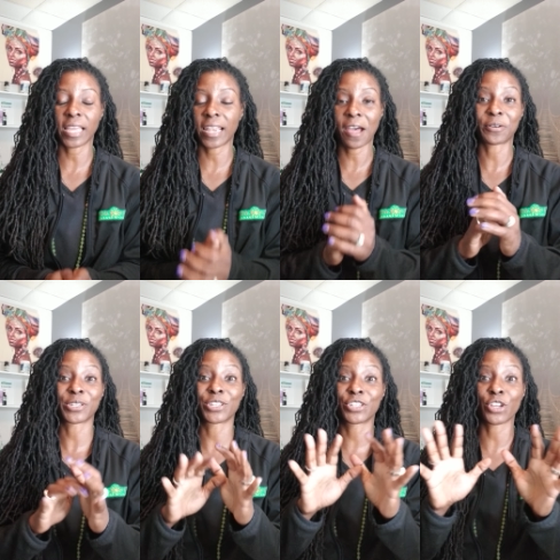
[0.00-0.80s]
And I was
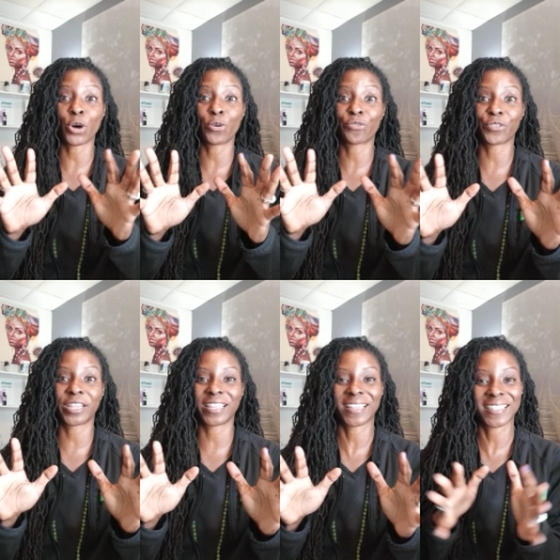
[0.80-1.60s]
so
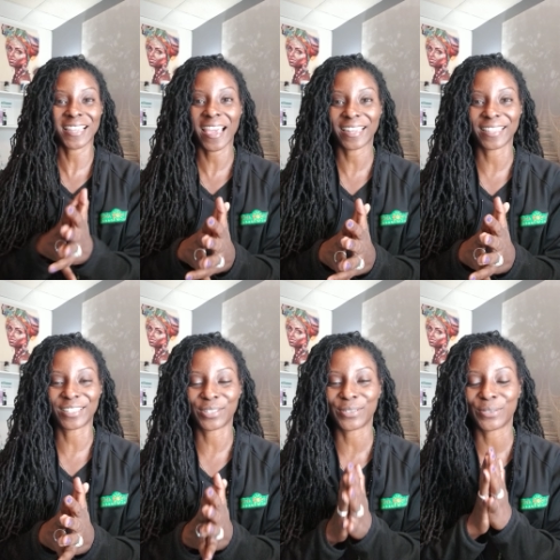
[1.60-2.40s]
freaking excited
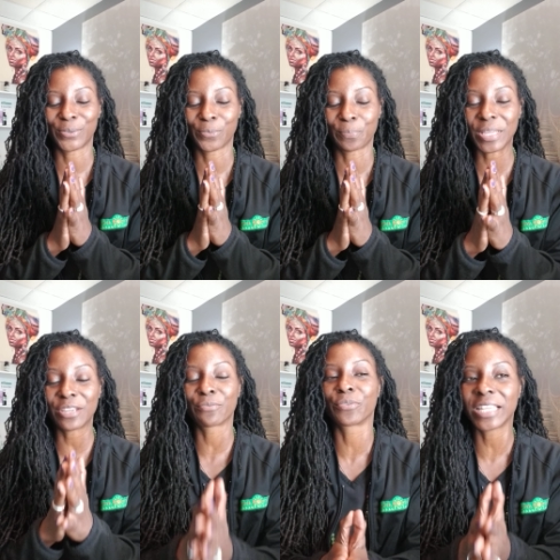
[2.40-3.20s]
to
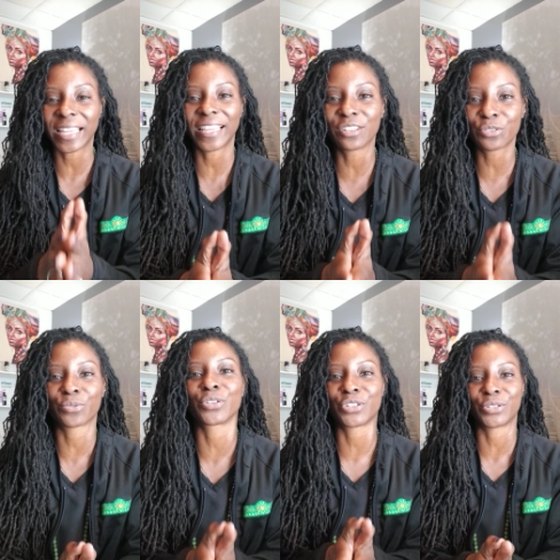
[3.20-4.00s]
be
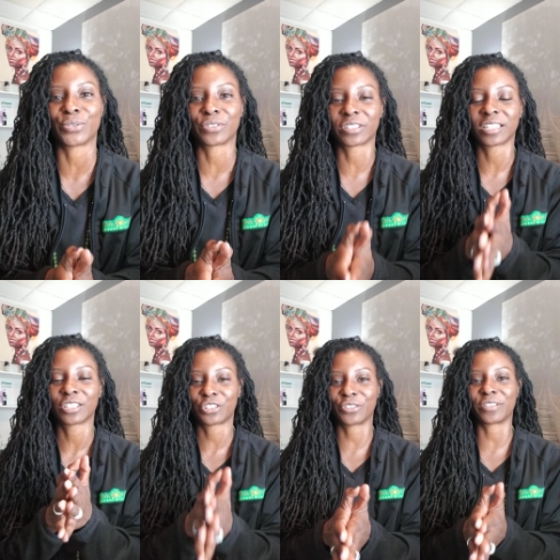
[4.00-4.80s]
reintroduced
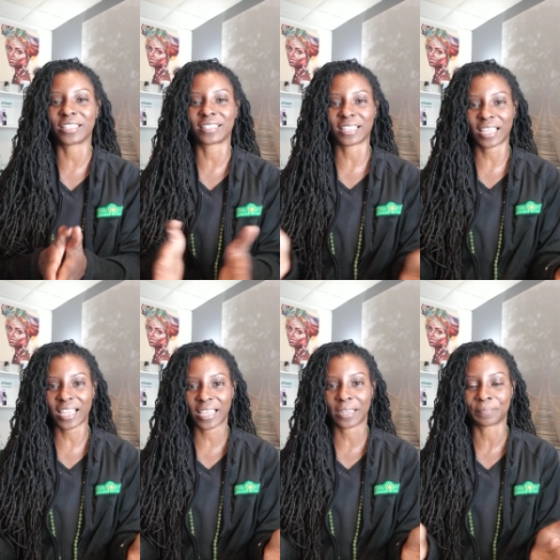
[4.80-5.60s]
to this
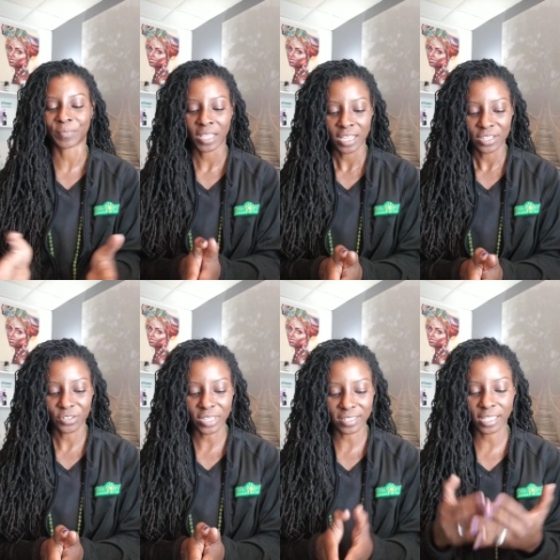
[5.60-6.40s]
again.
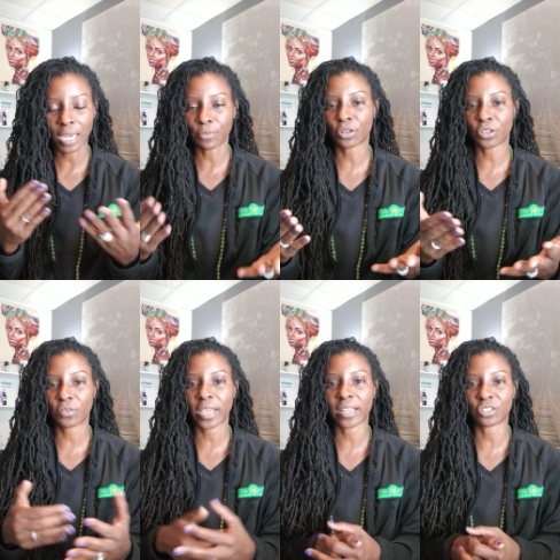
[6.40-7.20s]
So I said, I'm going to go
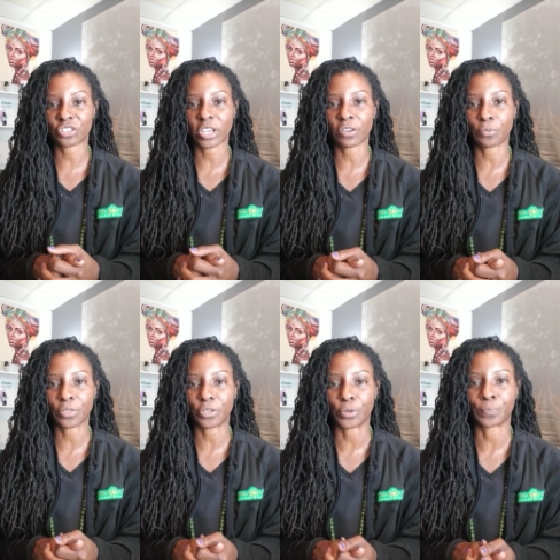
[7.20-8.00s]
ahead and share it
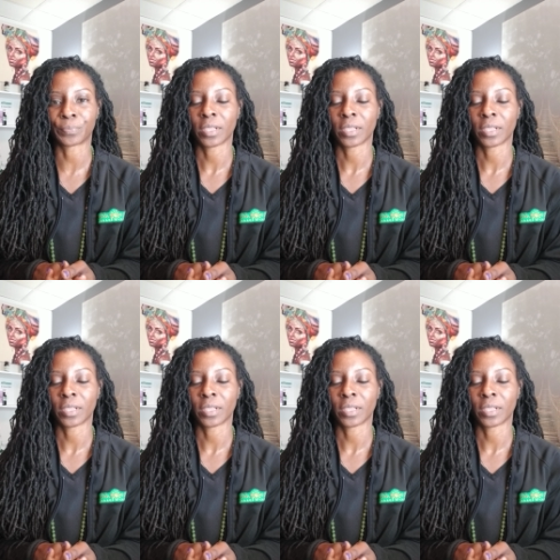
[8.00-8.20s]
with you.